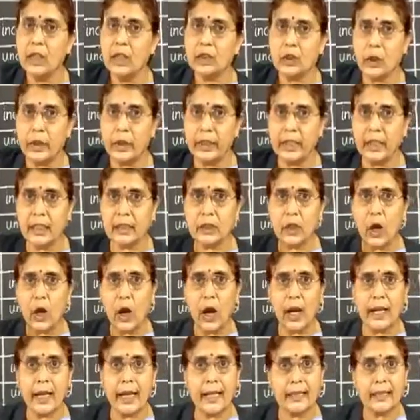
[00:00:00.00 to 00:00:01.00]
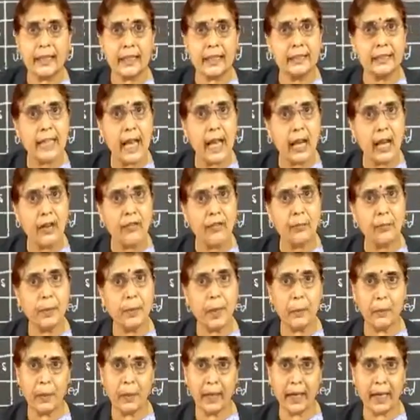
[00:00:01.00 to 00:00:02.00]
So it is called as a
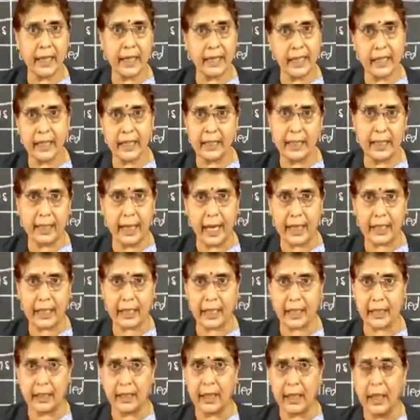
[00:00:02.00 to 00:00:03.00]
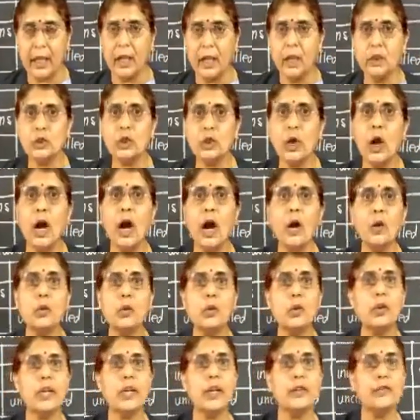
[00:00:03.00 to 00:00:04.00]
self-propagating reaction. So how
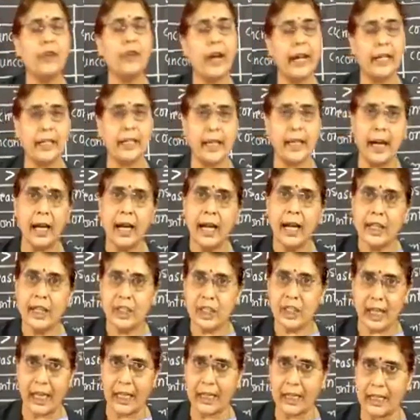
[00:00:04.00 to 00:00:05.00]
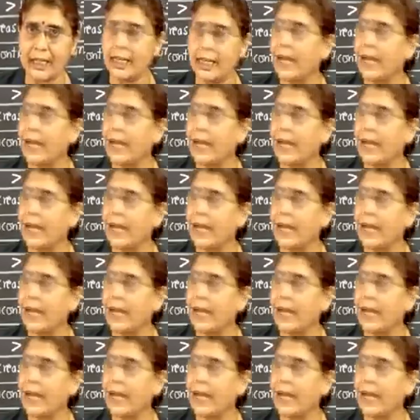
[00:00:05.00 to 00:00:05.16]
to define a chain